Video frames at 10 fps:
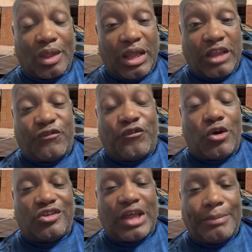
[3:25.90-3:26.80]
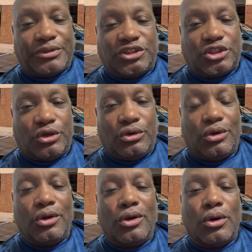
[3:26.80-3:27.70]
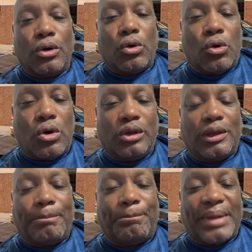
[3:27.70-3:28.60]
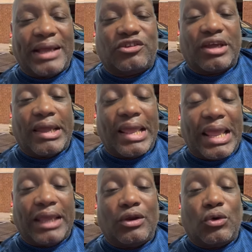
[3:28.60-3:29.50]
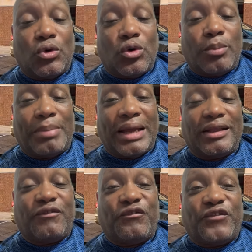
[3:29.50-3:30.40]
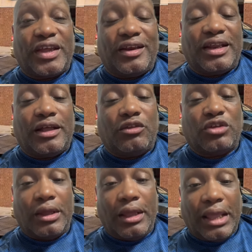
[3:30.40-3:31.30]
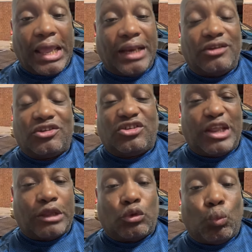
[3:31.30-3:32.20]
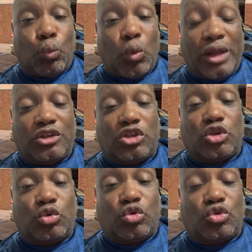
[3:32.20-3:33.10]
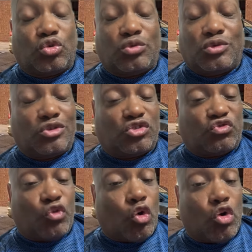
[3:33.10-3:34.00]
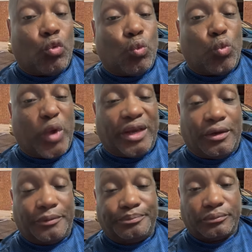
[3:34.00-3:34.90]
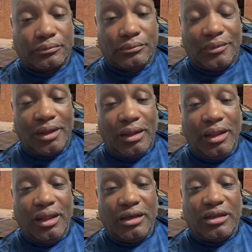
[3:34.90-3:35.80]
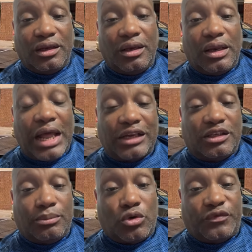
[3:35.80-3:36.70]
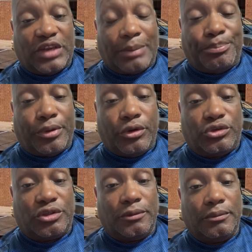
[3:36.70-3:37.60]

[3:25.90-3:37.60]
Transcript: As far as I'm concerned, all the banks are hanging on by their fingernails, and it just takes one strong win to knock them off that perch.